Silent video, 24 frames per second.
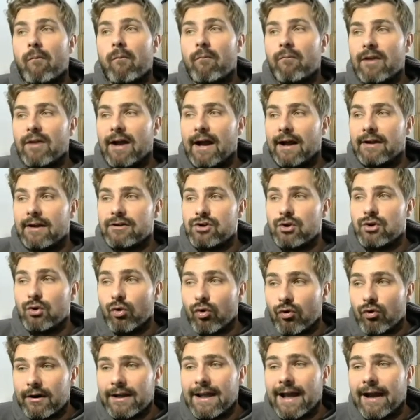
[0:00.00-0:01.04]
and you
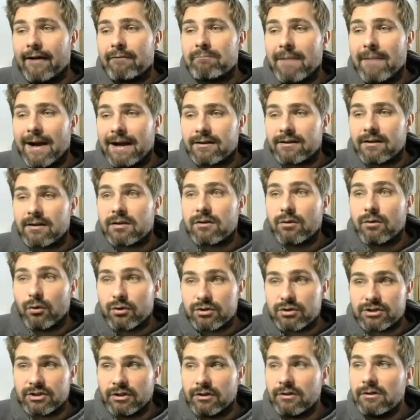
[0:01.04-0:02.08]
already have Magnus
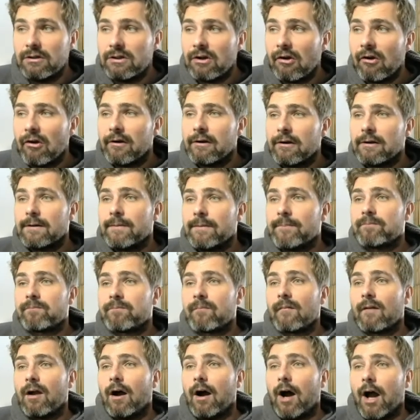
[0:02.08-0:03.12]
Thorson,
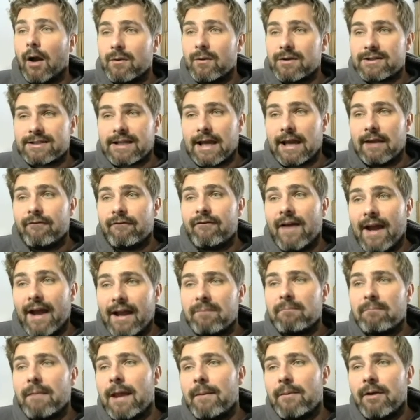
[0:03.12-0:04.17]
I would say then
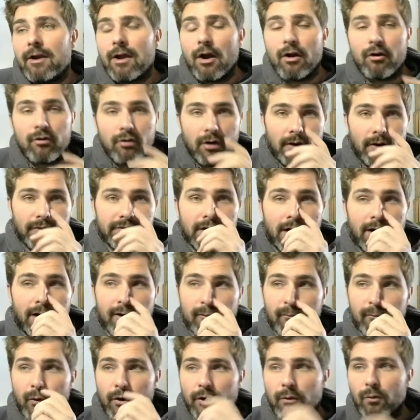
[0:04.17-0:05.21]
maybe go craft Kara
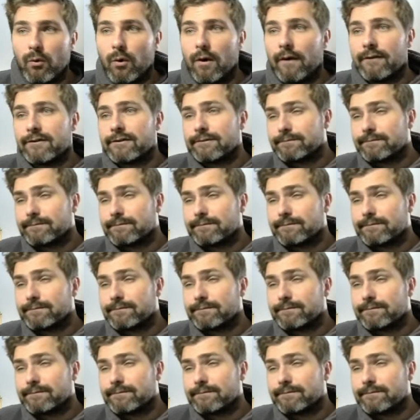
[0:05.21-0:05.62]
Morning Wives.